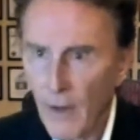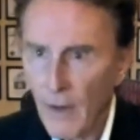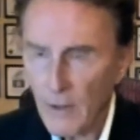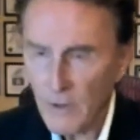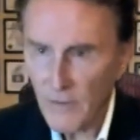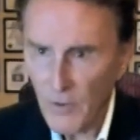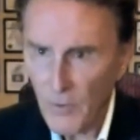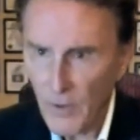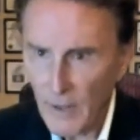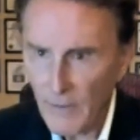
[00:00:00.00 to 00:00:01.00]
Because if you were
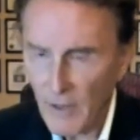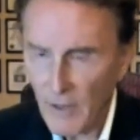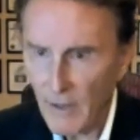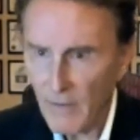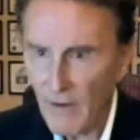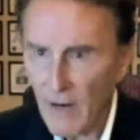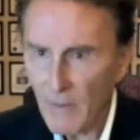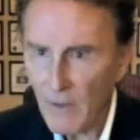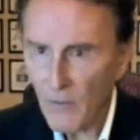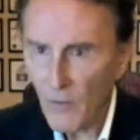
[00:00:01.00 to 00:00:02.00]
to live in an
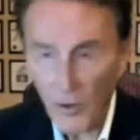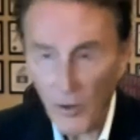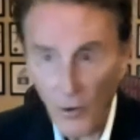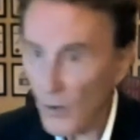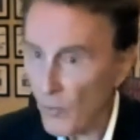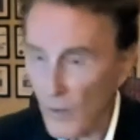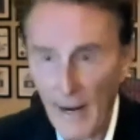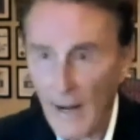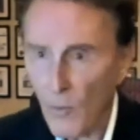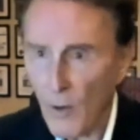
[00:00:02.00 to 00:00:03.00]
environment where you're going to run
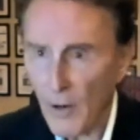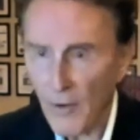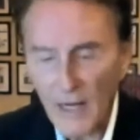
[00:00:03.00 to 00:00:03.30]
out of water,